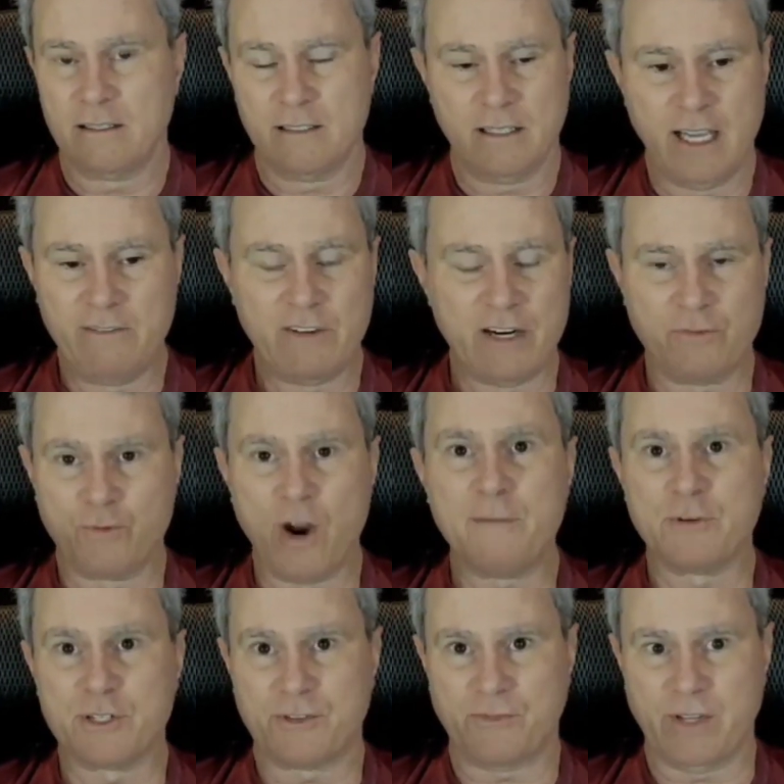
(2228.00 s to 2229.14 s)
even if
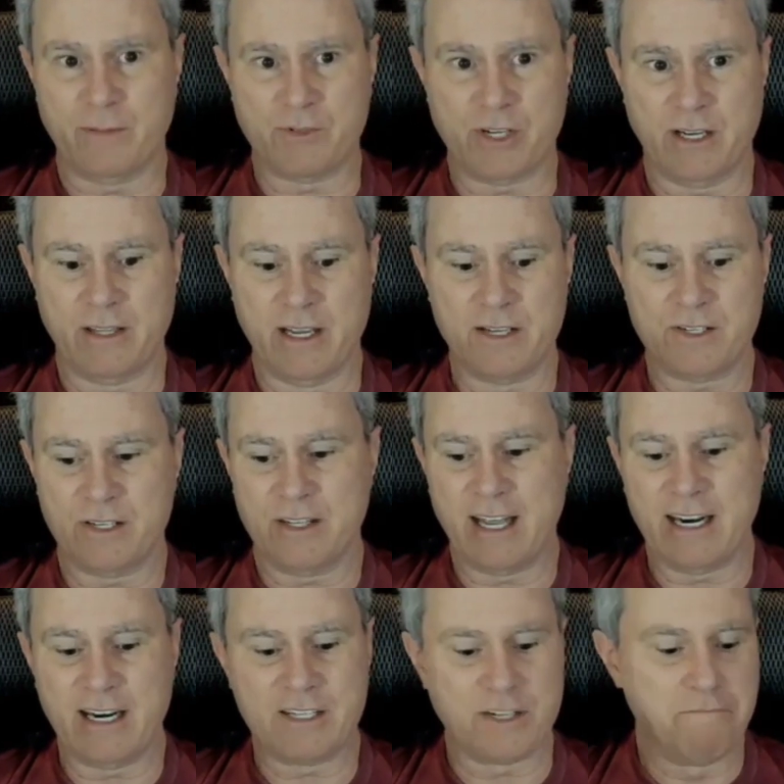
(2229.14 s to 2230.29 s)
Roberts flips on this,
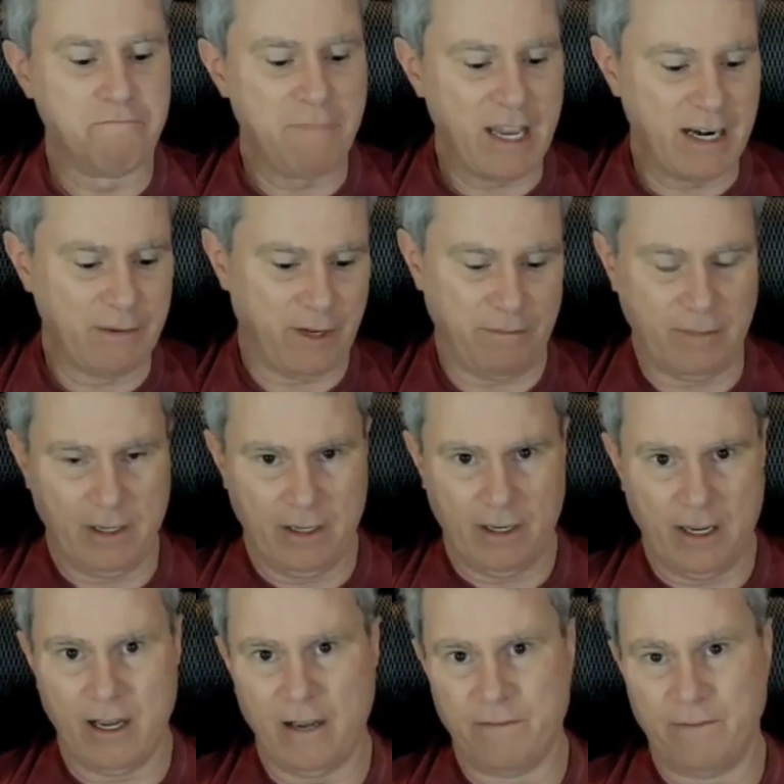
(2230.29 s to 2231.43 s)
then it's a minimum
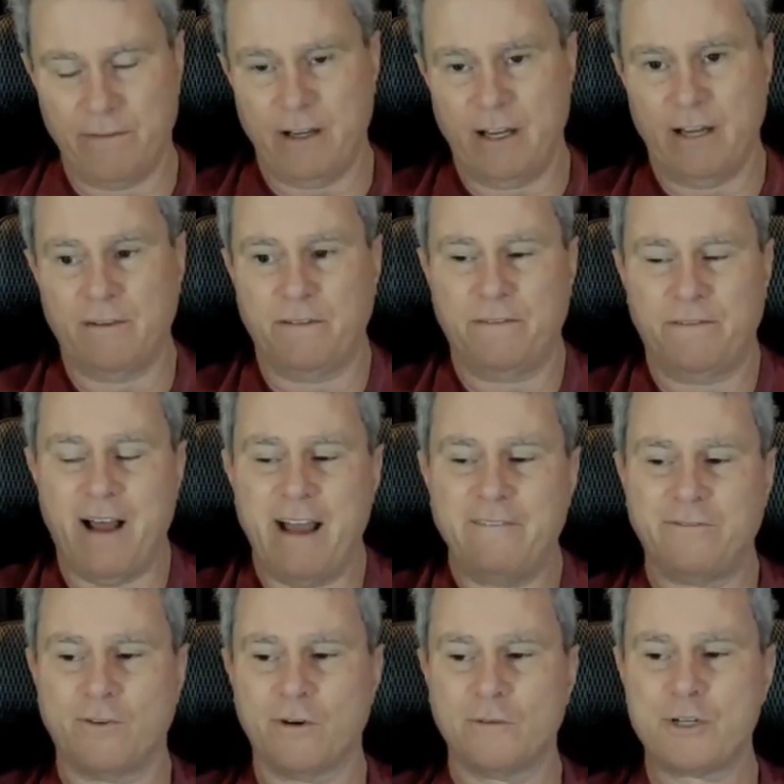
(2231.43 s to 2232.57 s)
of a
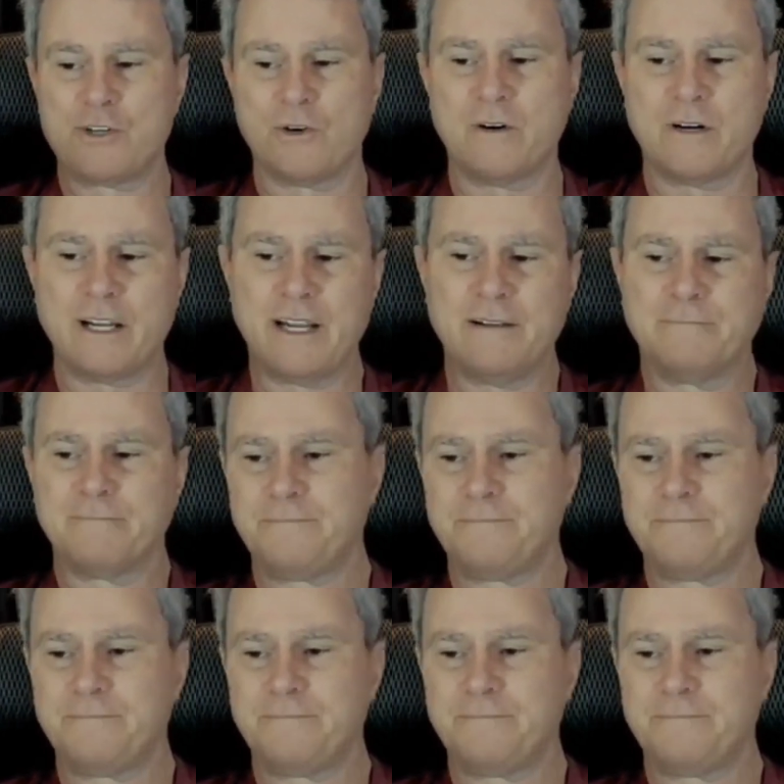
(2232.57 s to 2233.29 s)
5-4 majority.